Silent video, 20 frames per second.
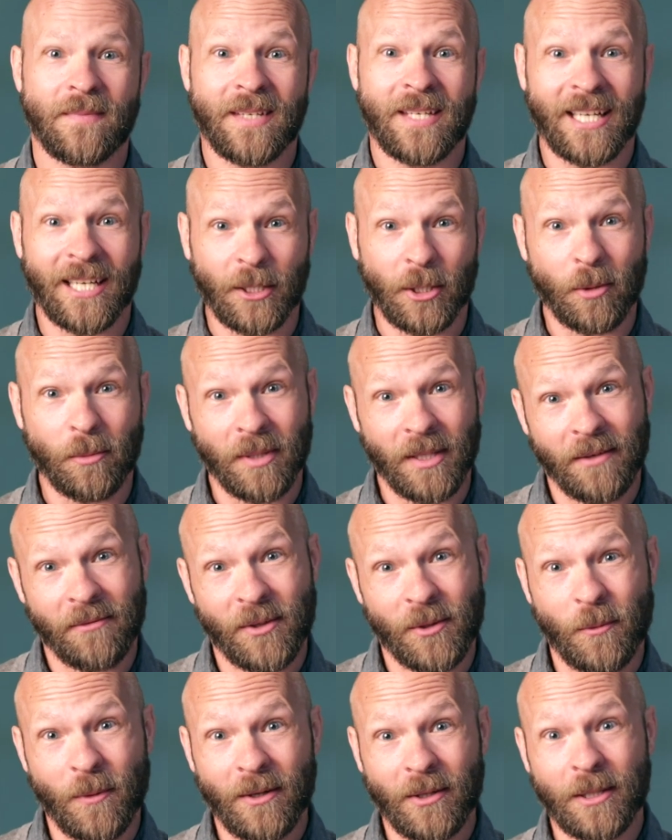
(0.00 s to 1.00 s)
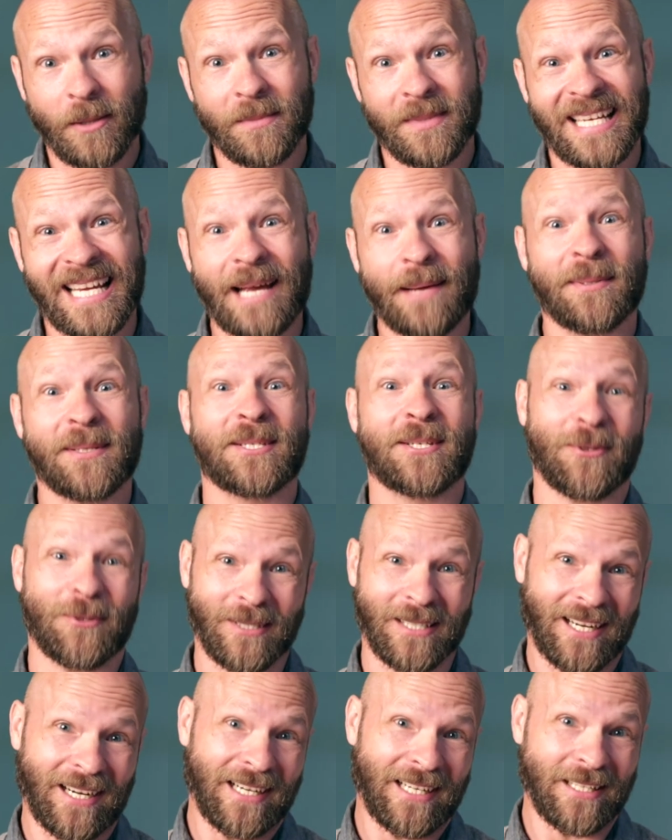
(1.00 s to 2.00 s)
Hello, beloved. Welcome to episode
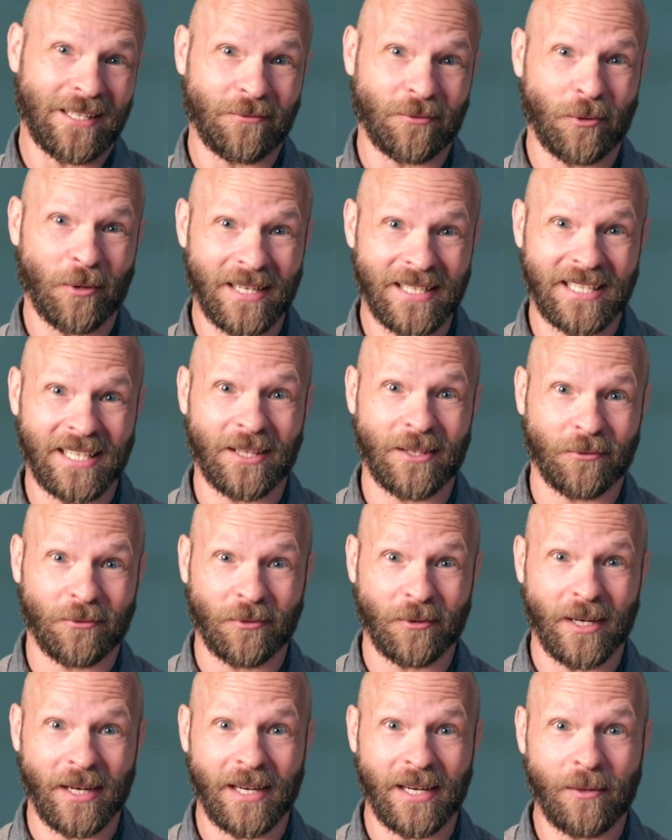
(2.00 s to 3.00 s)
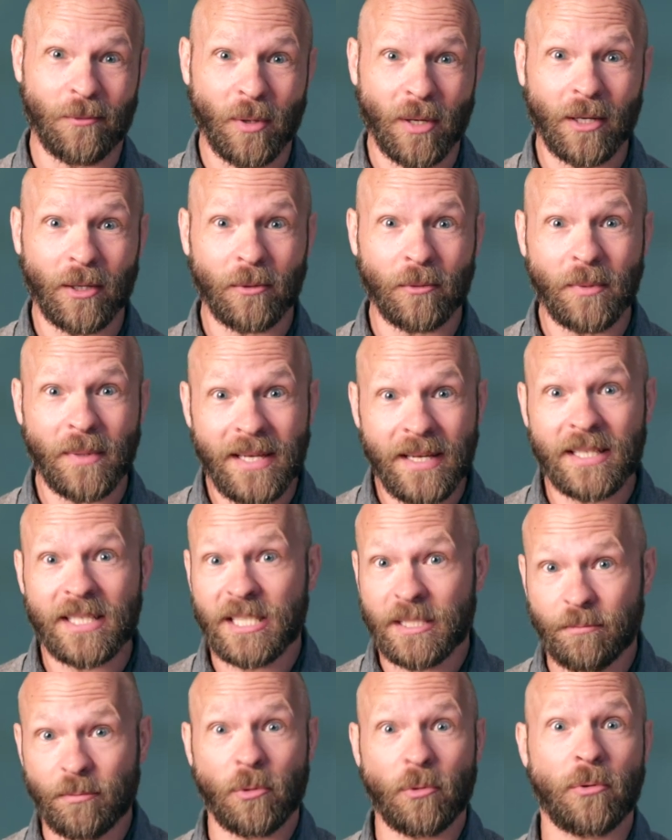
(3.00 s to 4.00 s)
9 of Grace at the Fray, where we
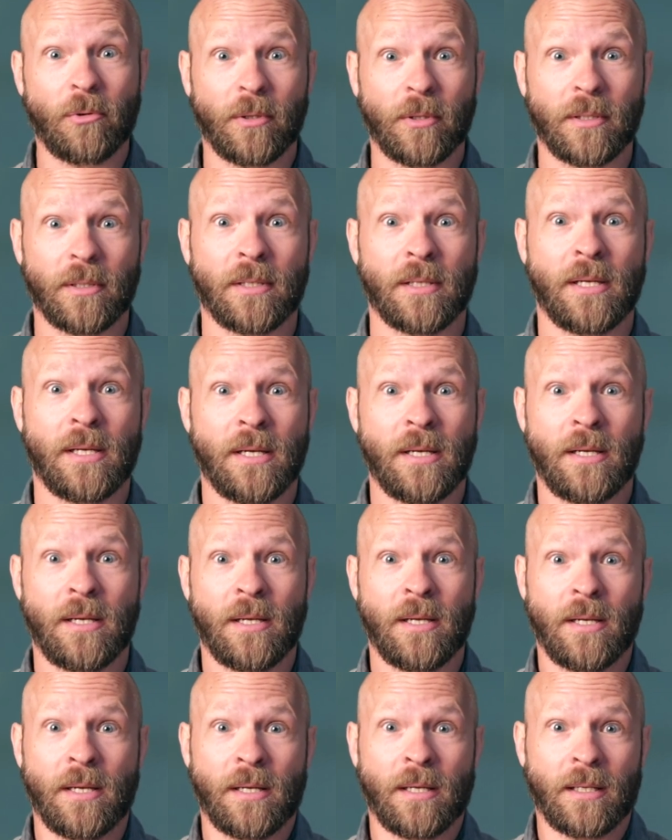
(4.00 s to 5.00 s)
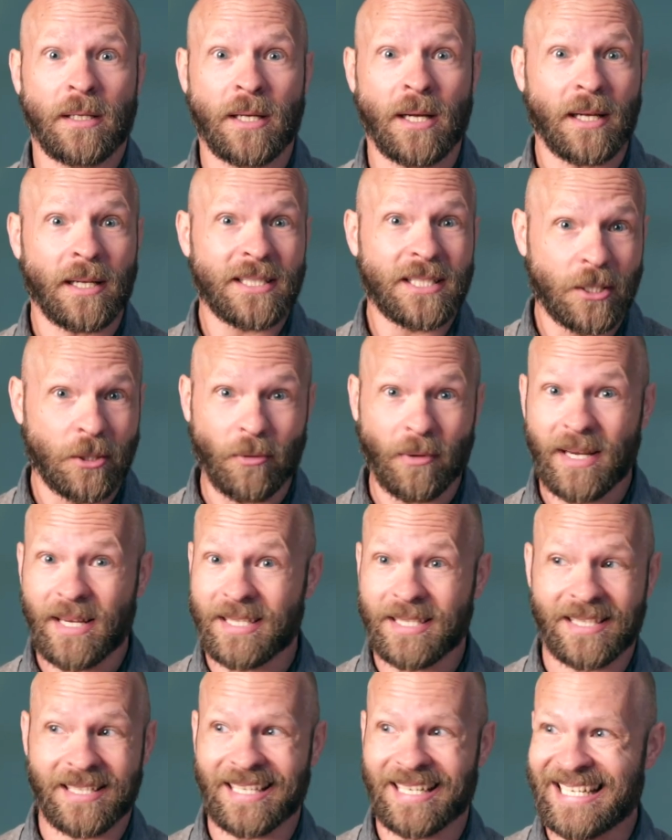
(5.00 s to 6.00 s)
explore God's
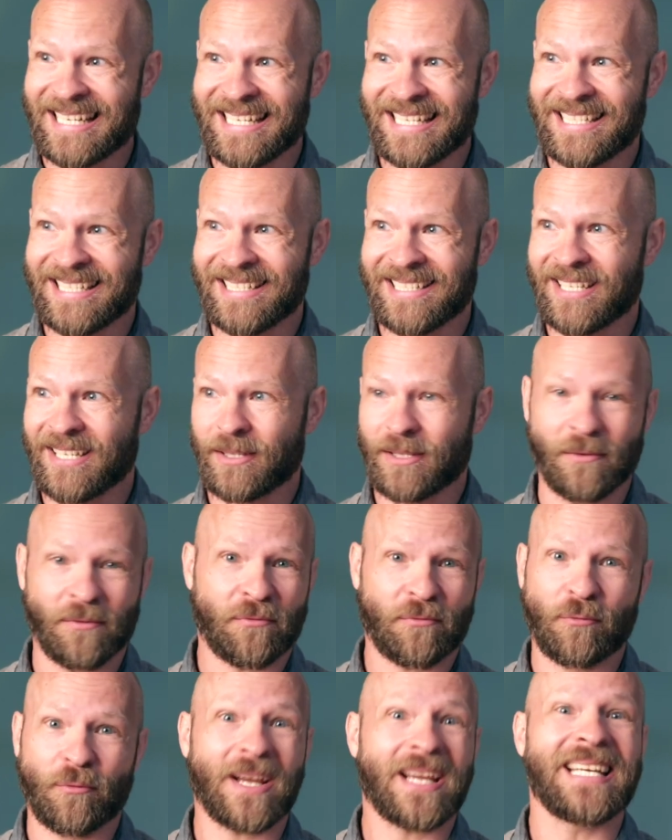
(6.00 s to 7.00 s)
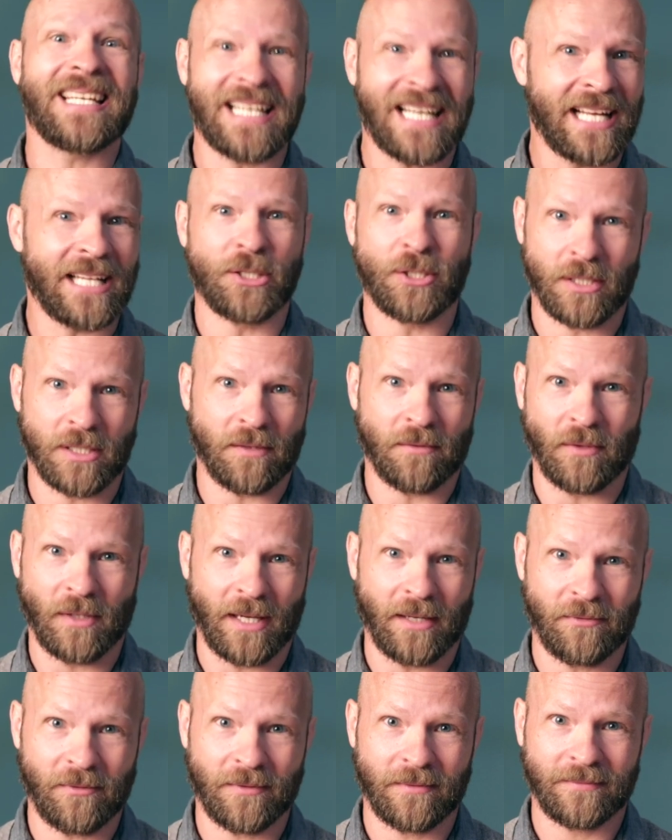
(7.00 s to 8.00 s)
grace in the frayed edges of
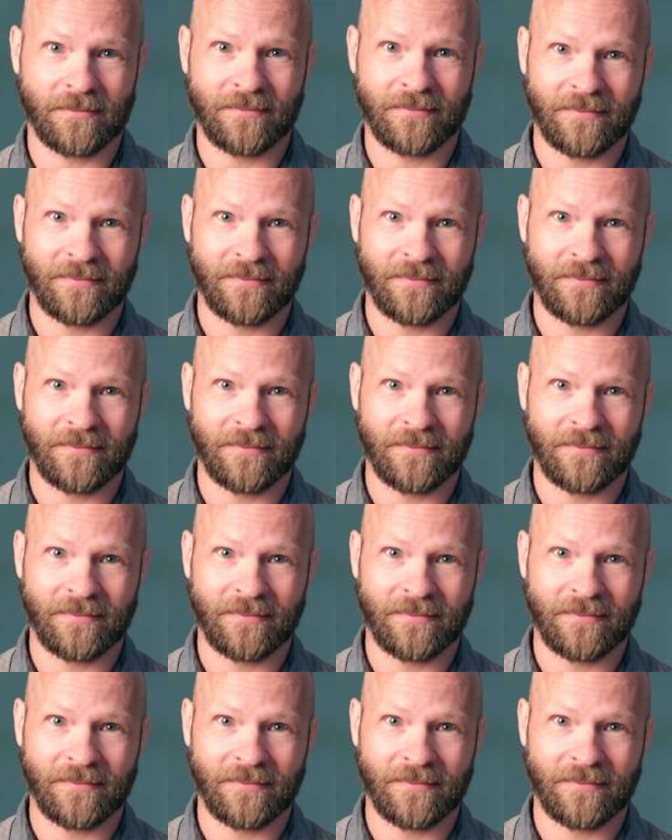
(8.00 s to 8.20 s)
life.